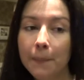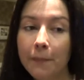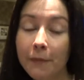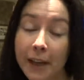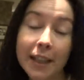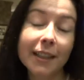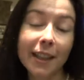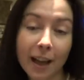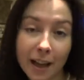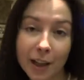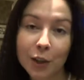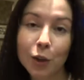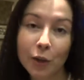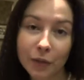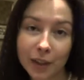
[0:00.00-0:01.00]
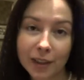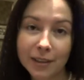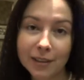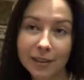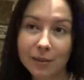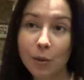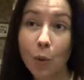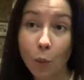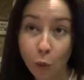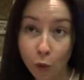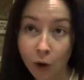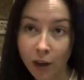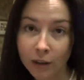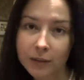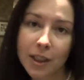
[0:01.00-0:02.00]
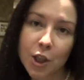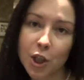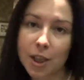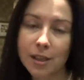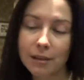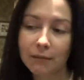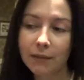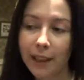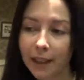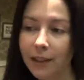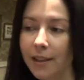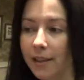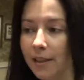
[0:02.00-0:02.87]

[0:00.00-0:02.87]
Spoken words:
very tired of this war that just lately